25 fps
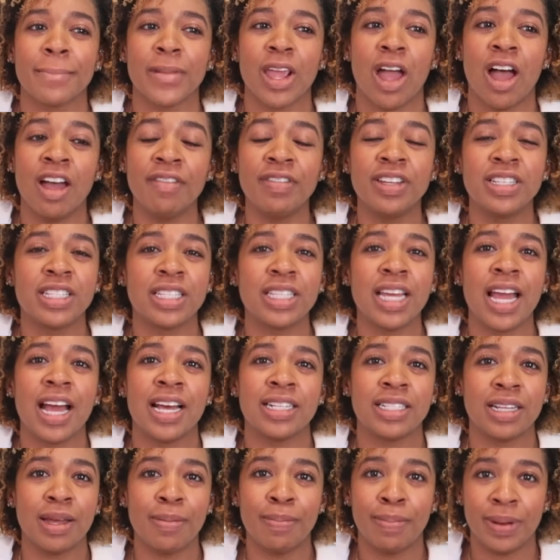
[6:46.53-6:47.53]
Obviously,
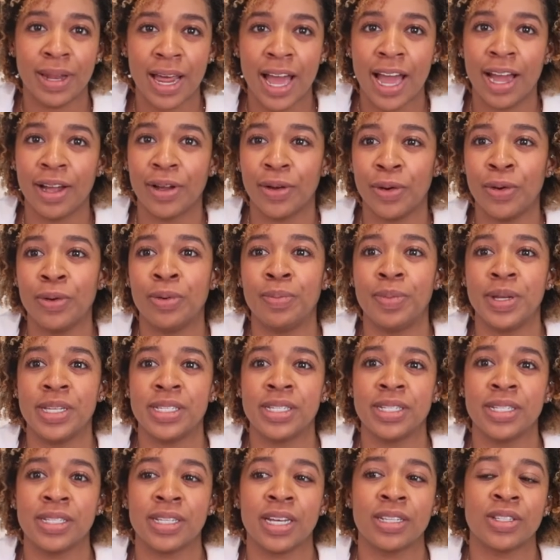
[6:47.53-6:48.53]
as a Black-owned
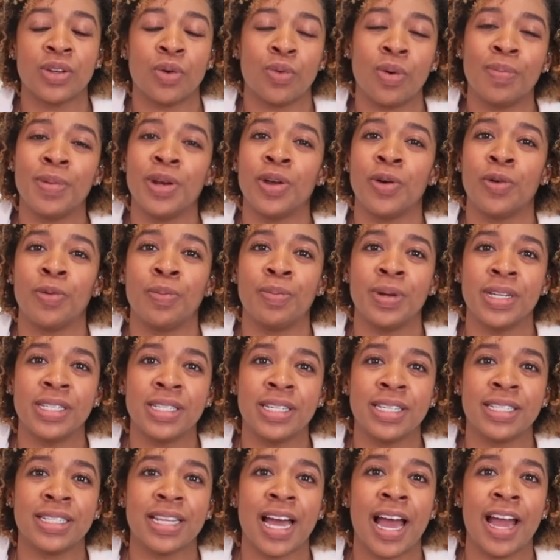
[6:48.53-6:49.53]
business, as a woman-owned
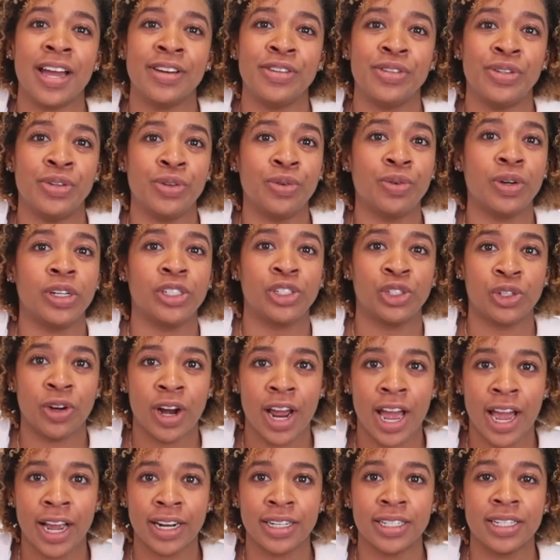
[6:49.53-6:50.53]
business, I do
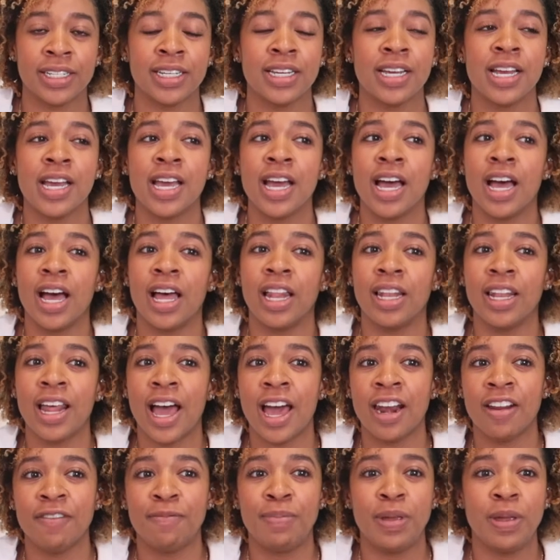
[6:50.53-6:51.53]
attract a
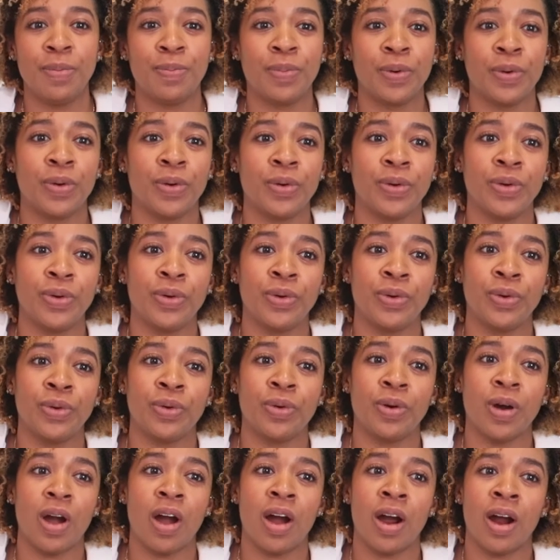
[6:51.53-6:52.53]
lot of people
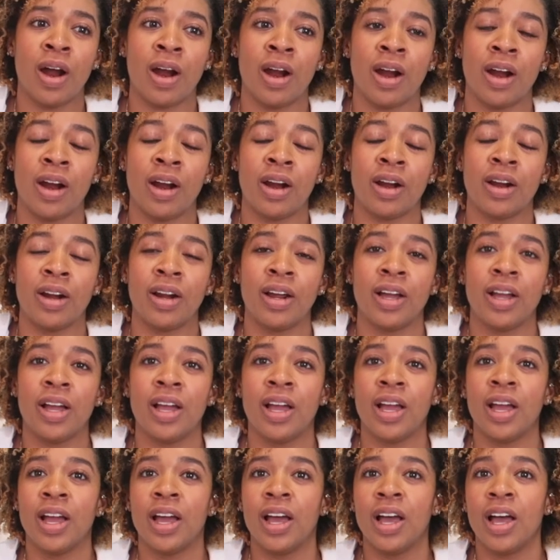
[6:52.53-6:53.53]
who are
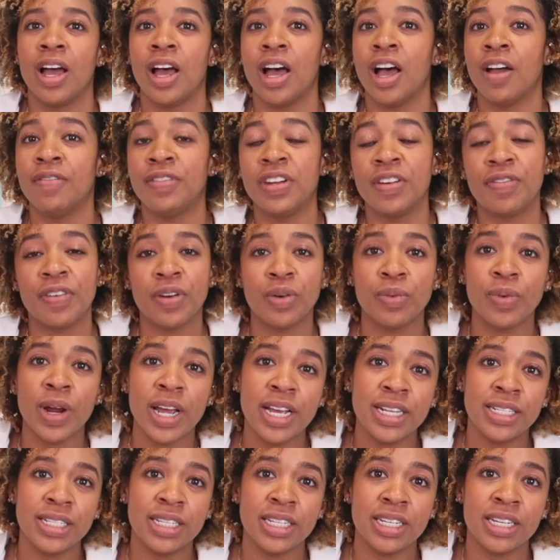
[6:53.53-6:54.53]
of different
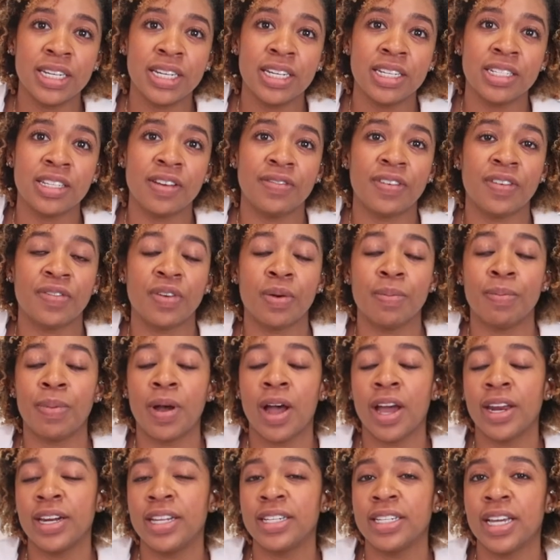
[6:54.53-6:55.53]
races, of different
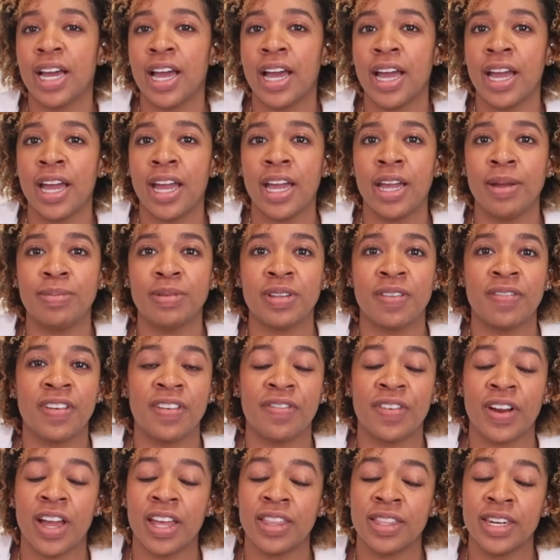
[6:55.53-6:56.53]
body types, of
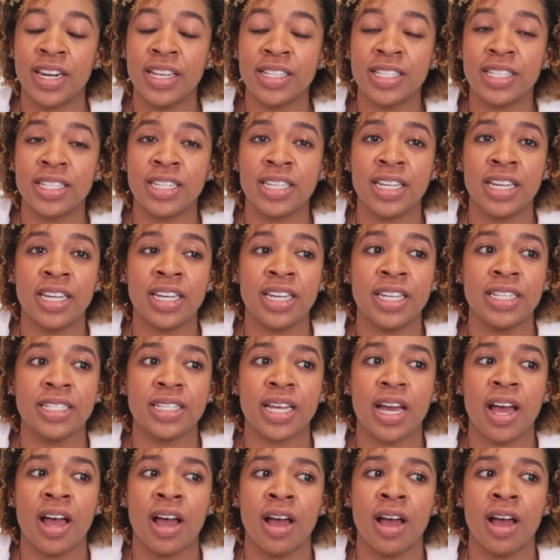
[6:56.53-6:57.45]
different ethnicities.